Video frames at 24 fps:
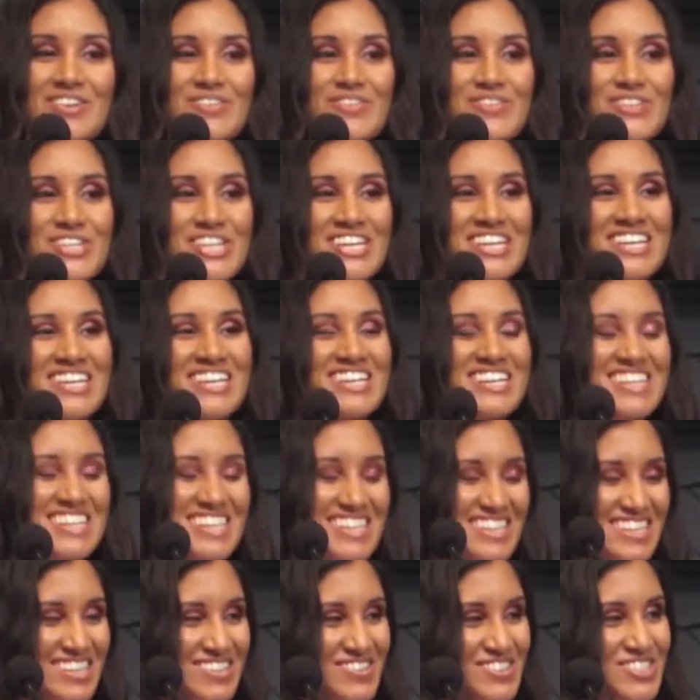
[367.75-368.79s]

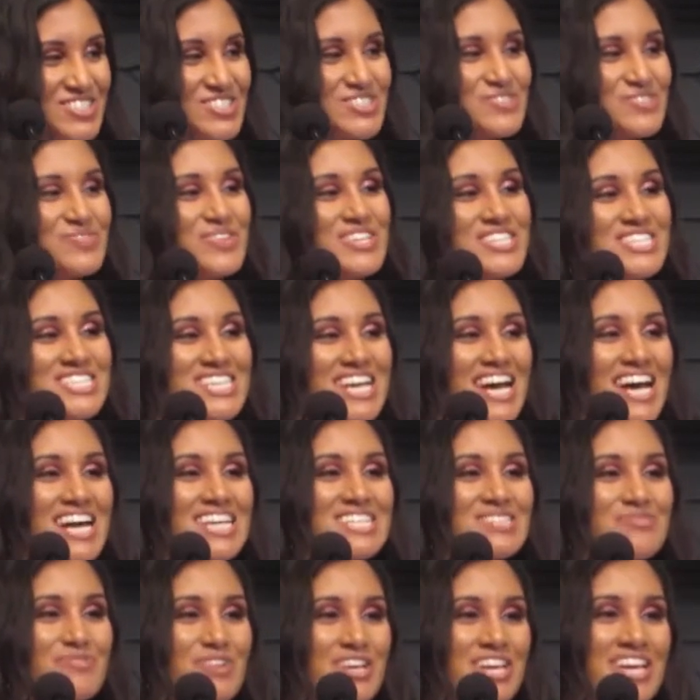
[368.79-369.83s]
which is when she
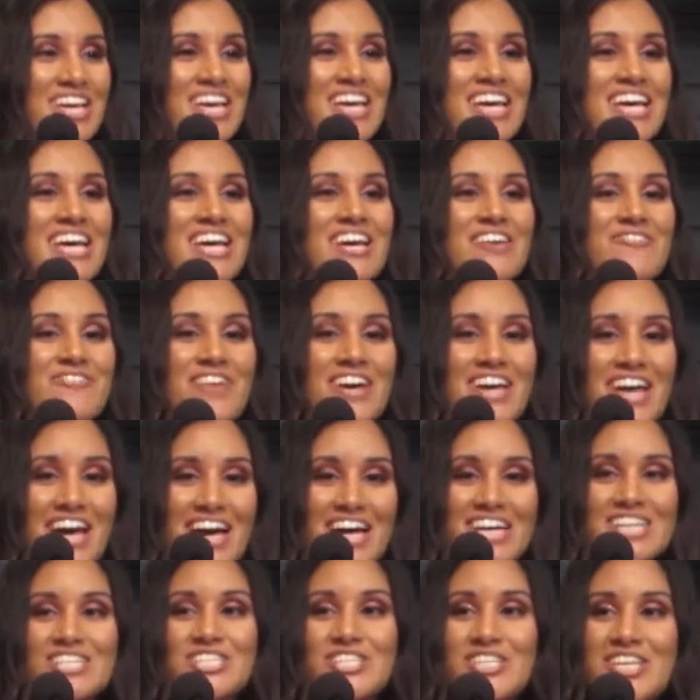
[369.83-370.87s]
asked me if I
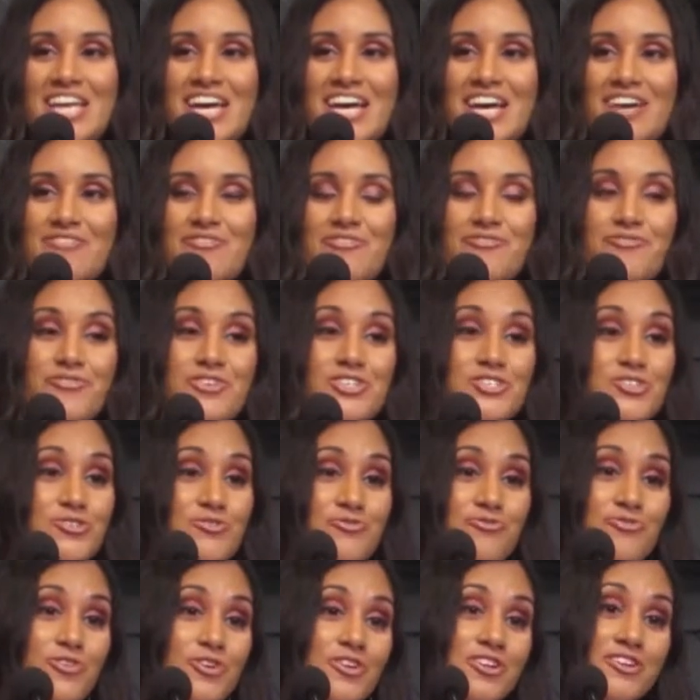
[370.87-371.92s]
actually have a freezer
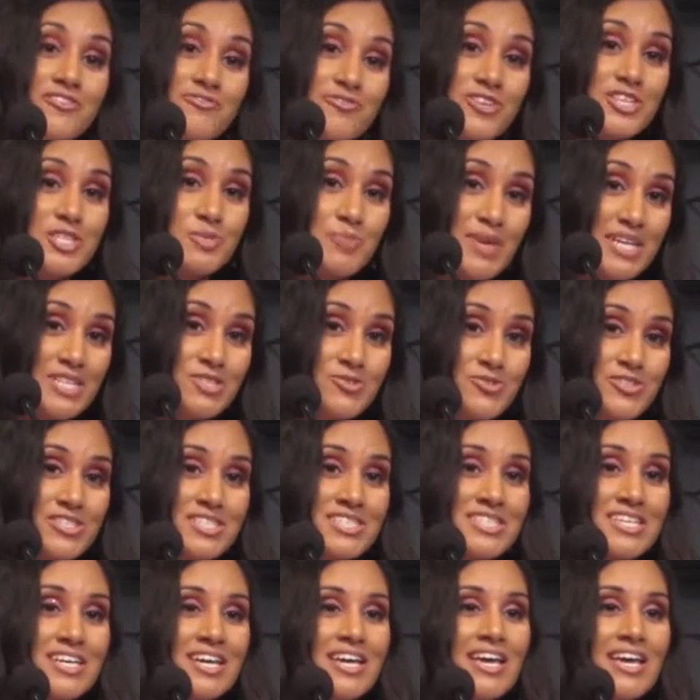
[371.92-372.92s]
full of French pastries.